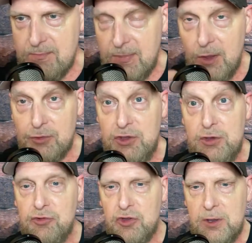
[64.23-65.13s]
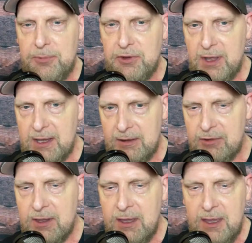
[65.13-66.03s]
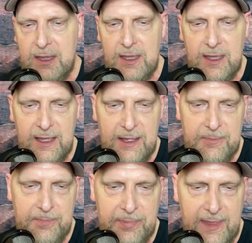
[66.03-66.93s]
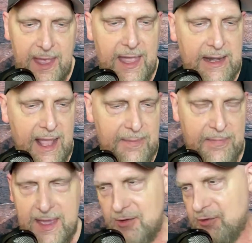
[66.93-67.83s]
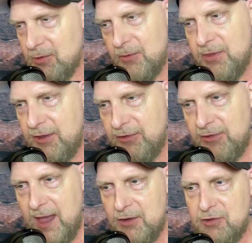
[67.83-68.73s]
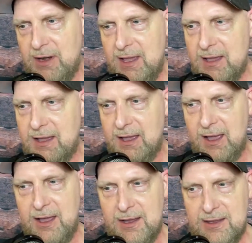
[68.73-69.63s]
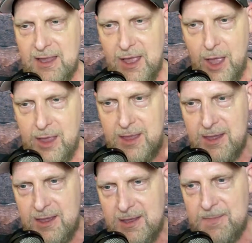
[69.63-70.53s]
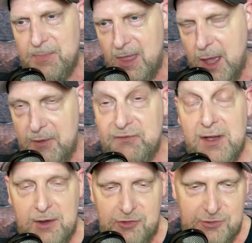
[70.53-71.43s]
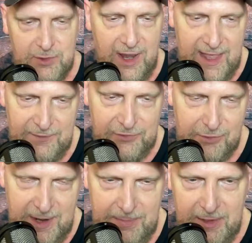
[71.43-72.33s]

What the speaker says: YouTube tonight and make sure this is actually a functional live stream.